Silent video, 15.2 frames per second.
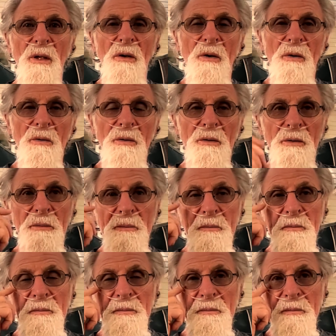learned
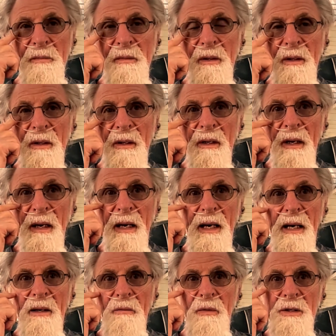
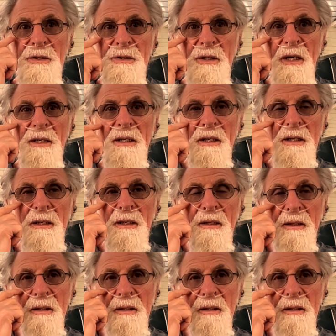and we studied.